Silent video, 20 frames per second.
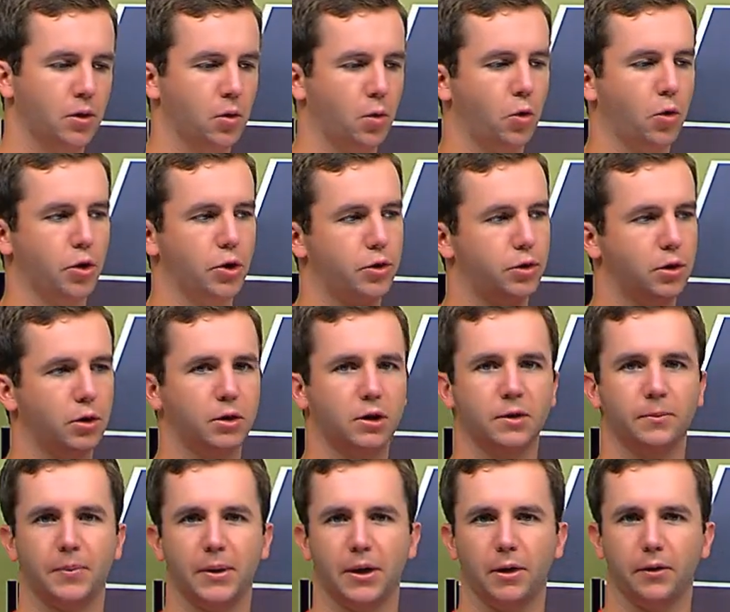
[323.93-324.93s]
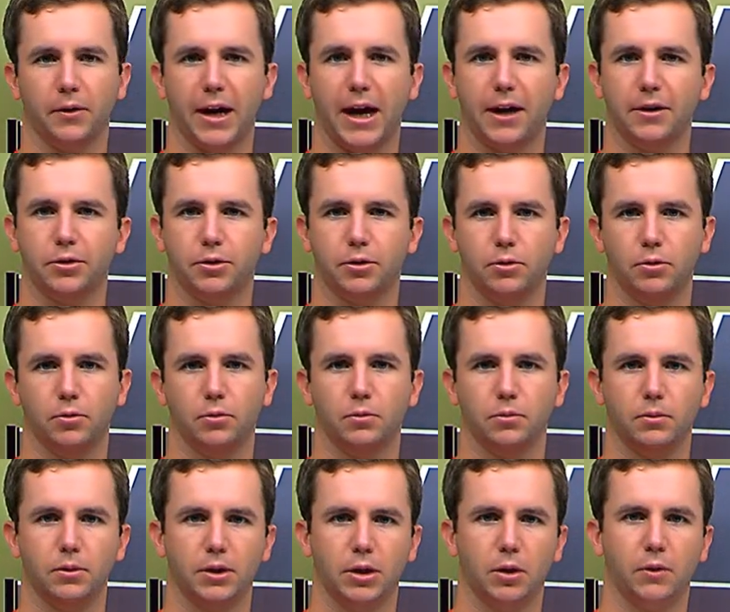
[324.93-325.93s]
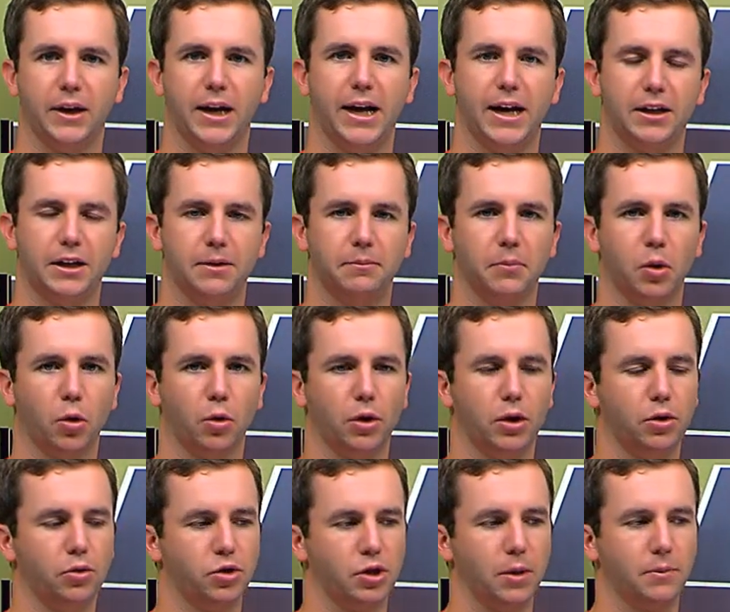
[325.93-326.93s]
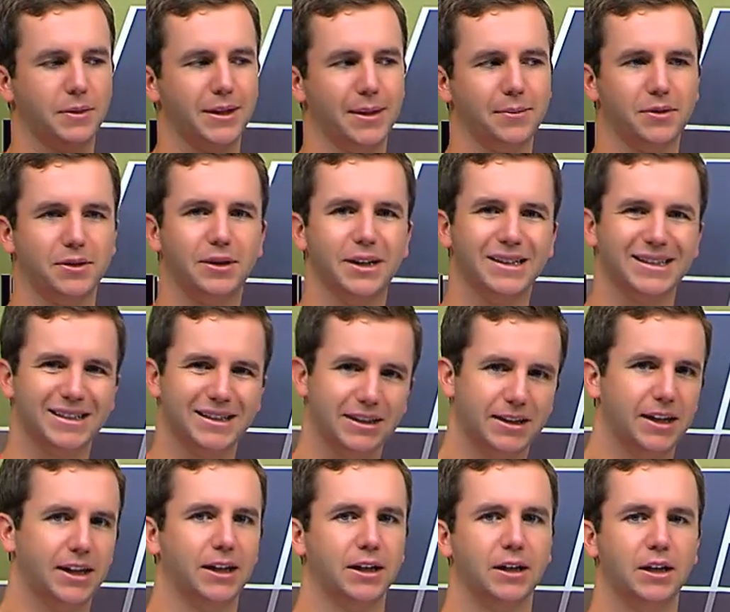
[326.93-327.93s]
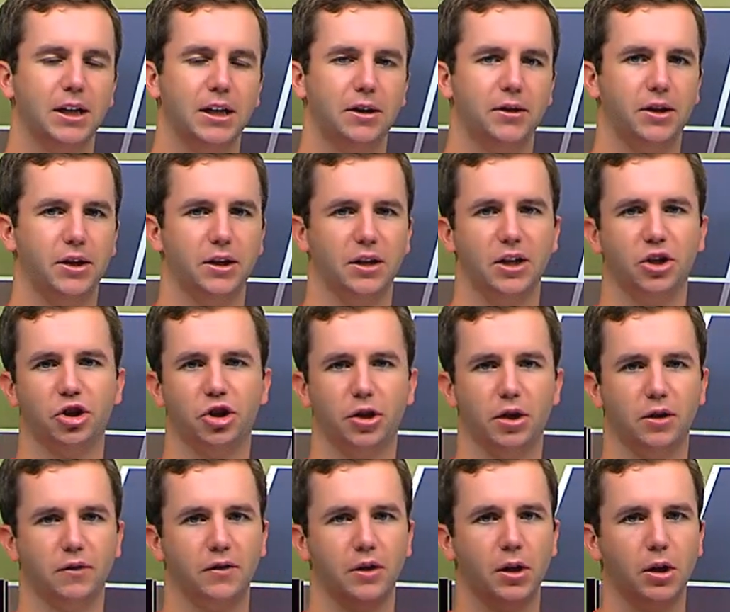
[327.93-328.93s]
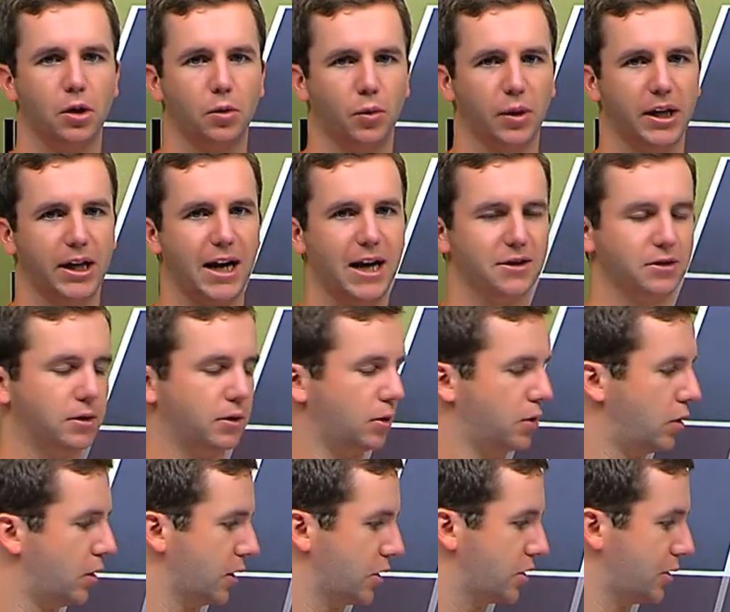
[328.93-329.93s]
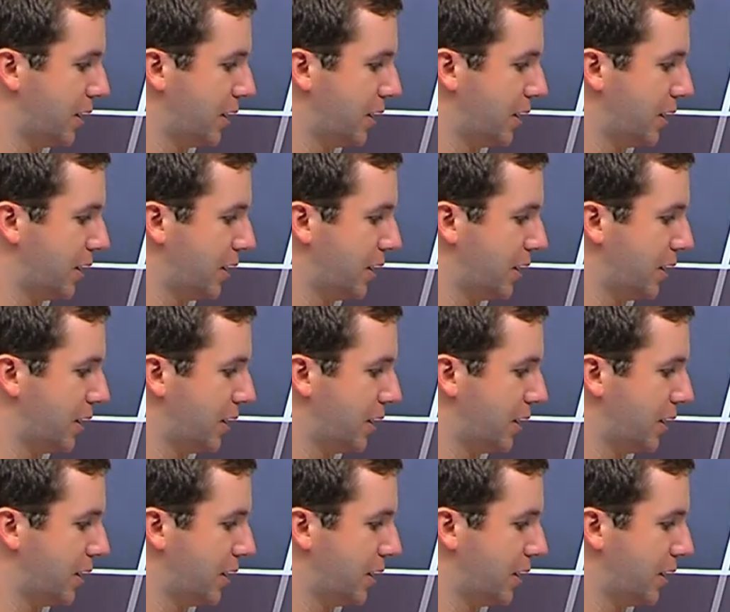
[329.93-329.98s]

Or you could compare that to, an Andy Murray, who sometimes doesn't take the initiative when he has the look.